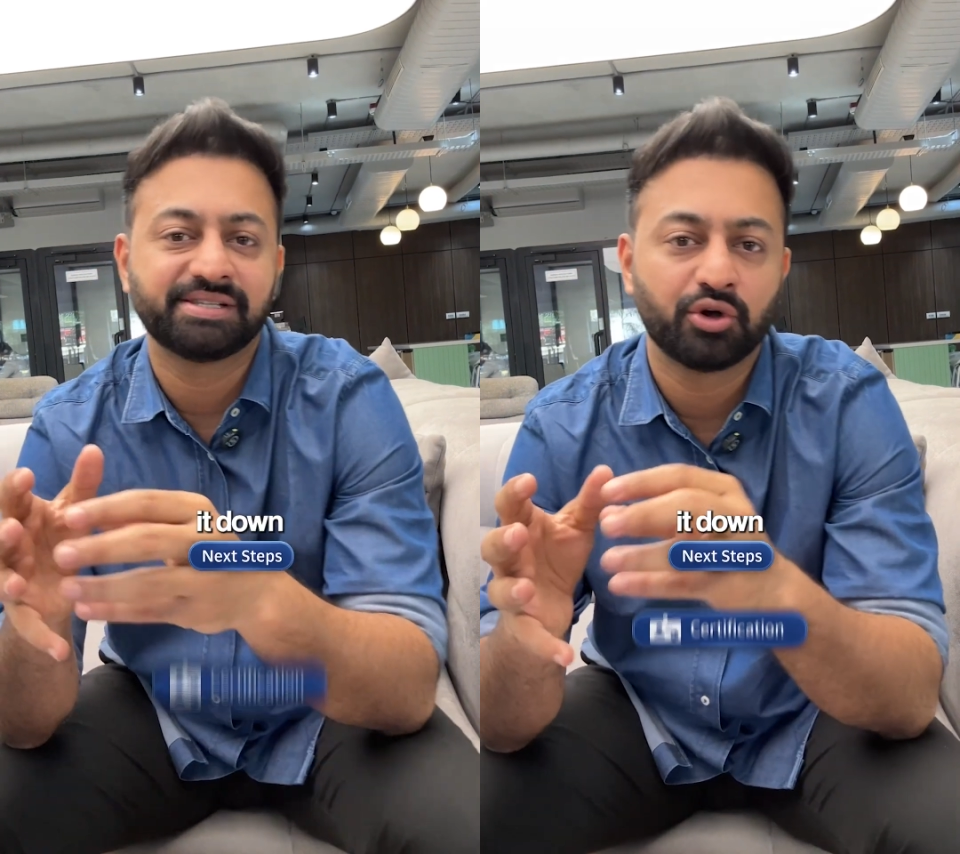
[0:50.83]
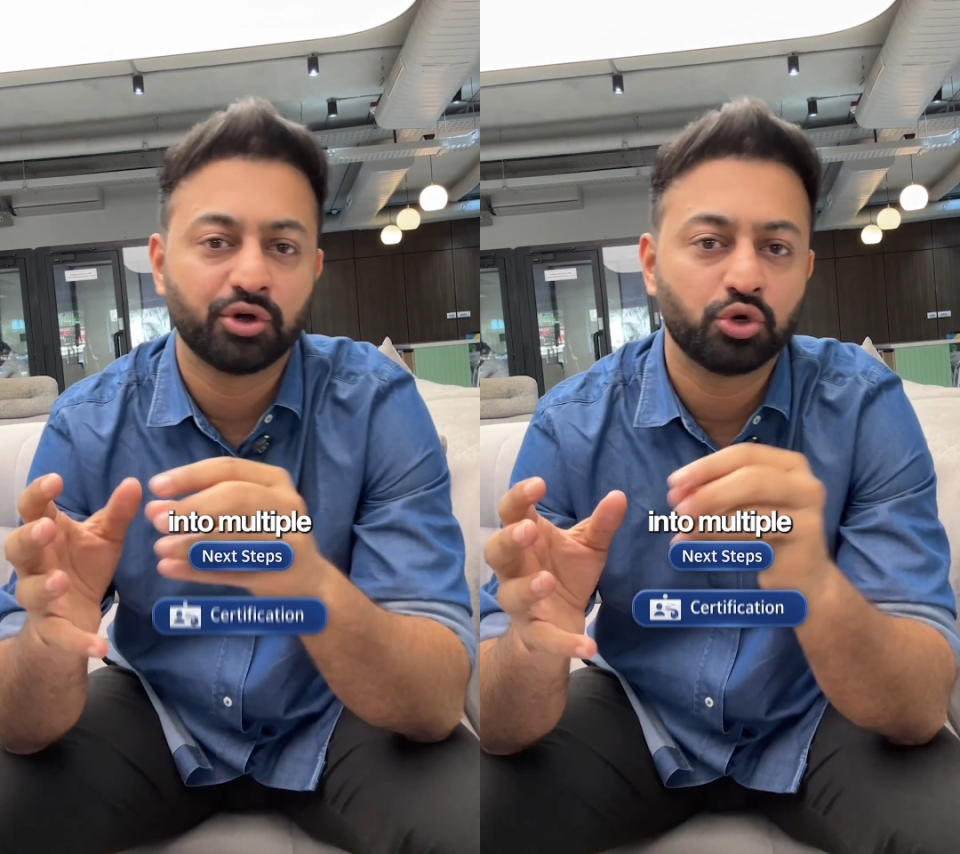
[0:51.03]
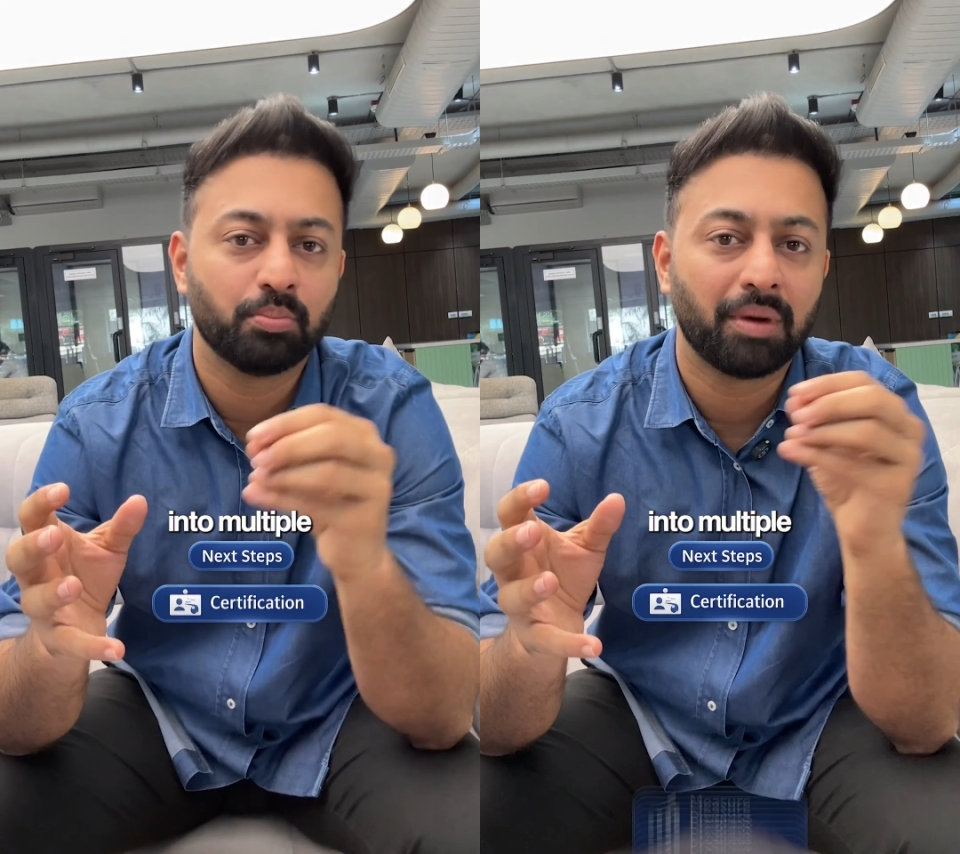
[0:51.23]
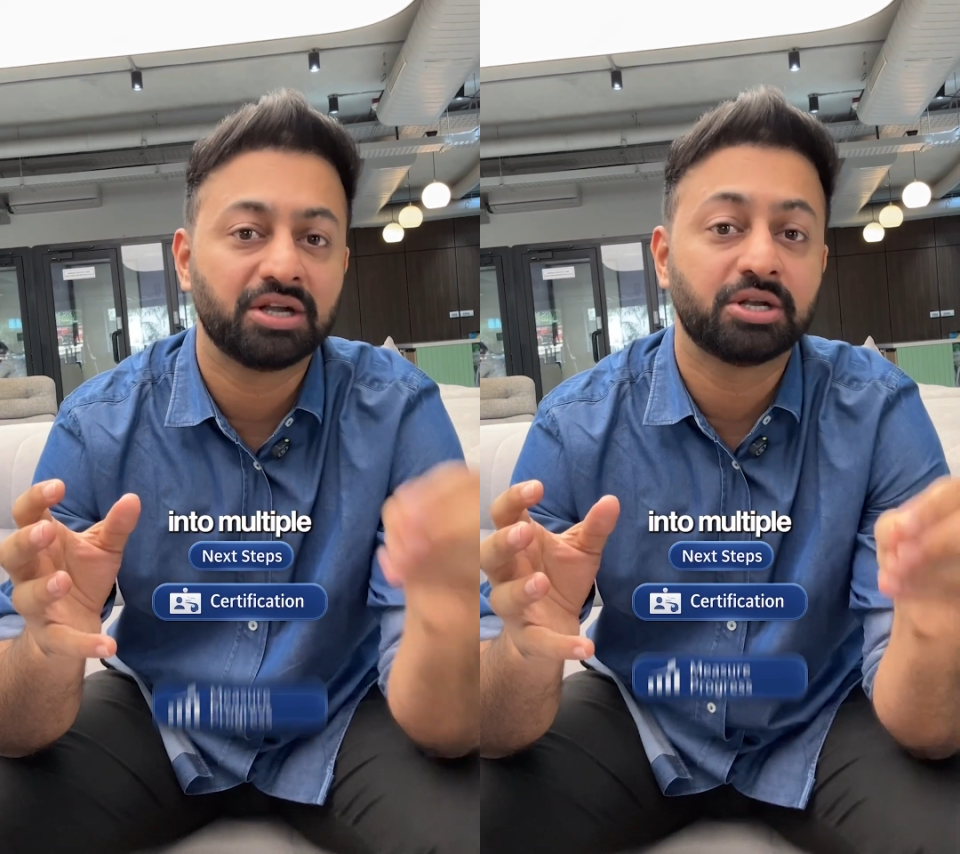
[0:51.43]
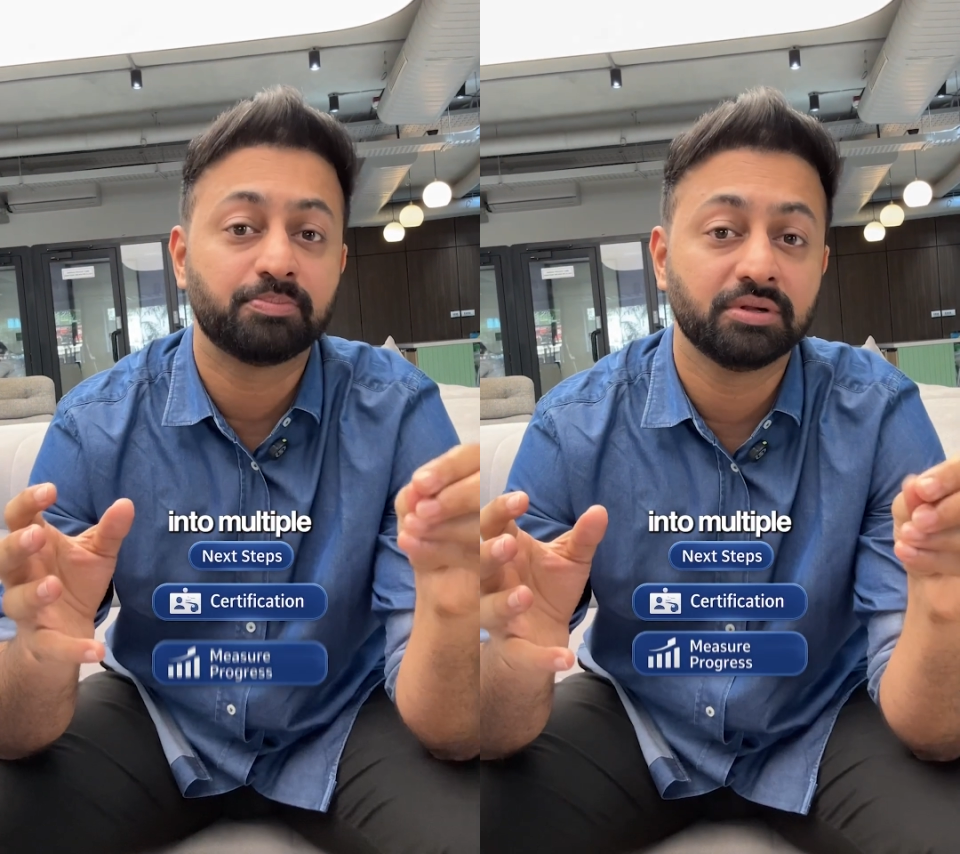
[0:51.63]
it down into
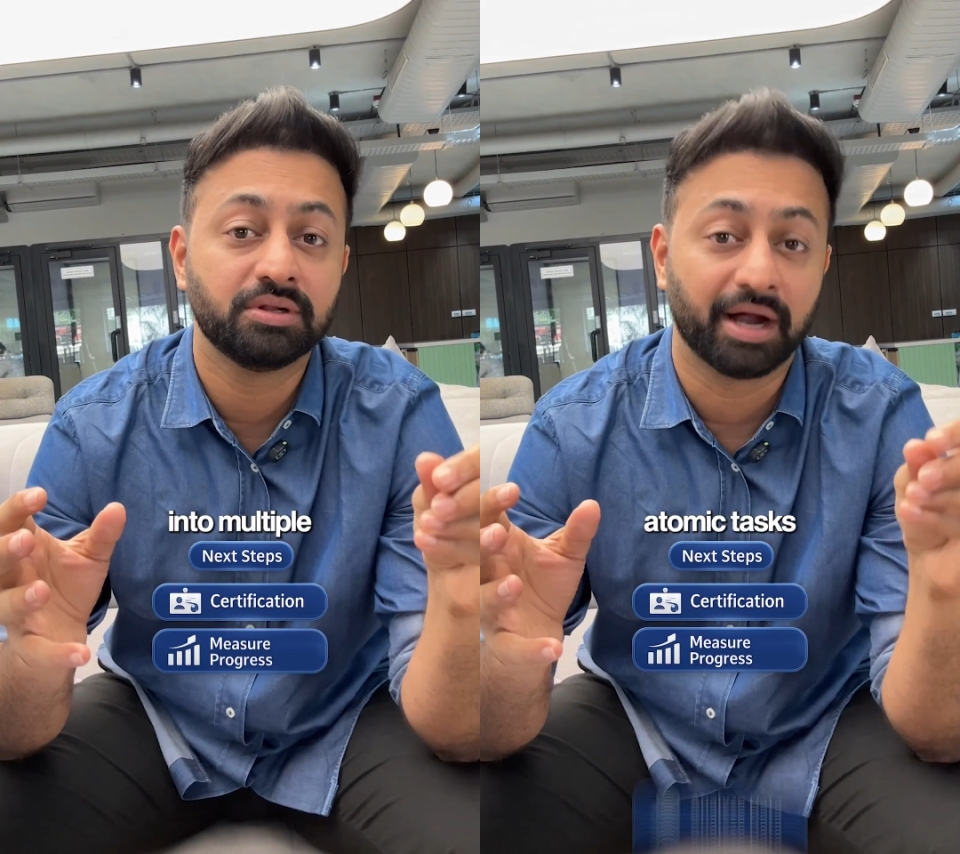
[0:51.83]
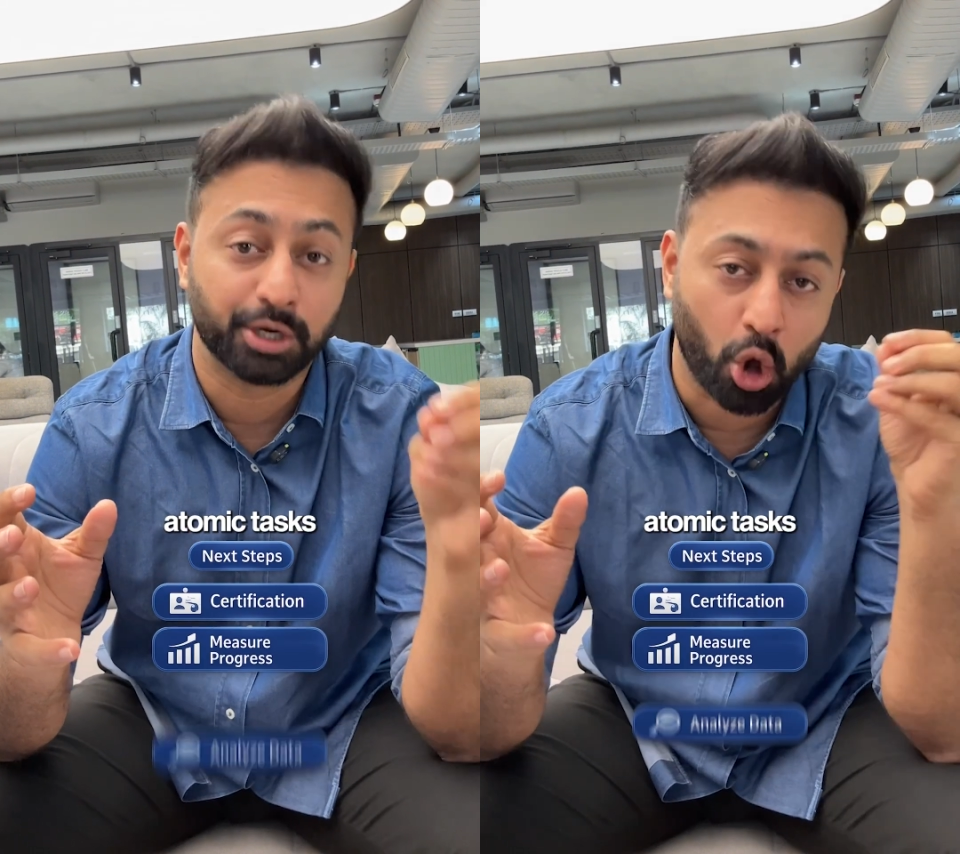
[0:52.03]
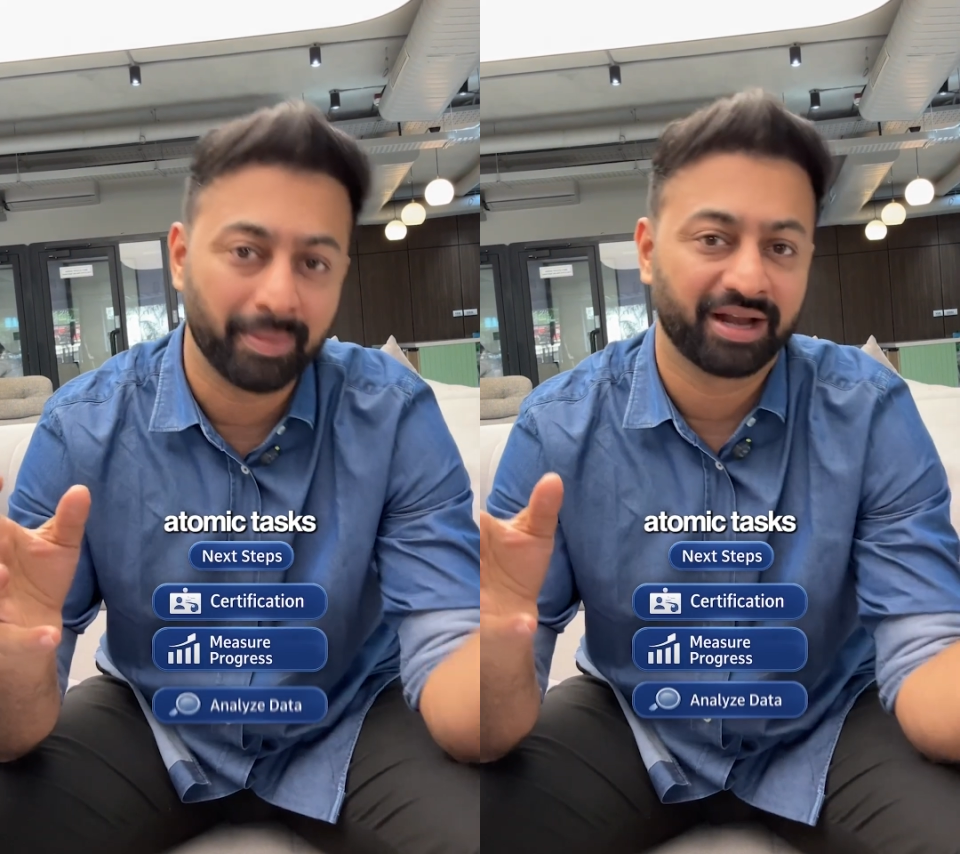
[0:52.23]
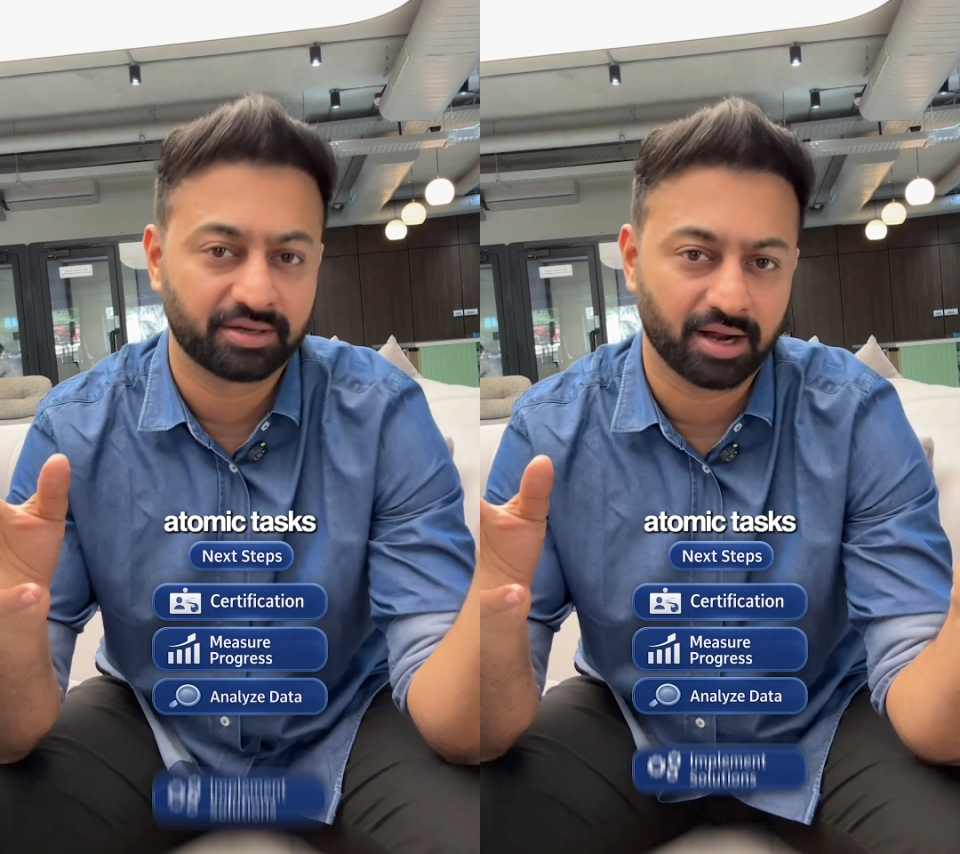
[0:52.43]
multiple atomic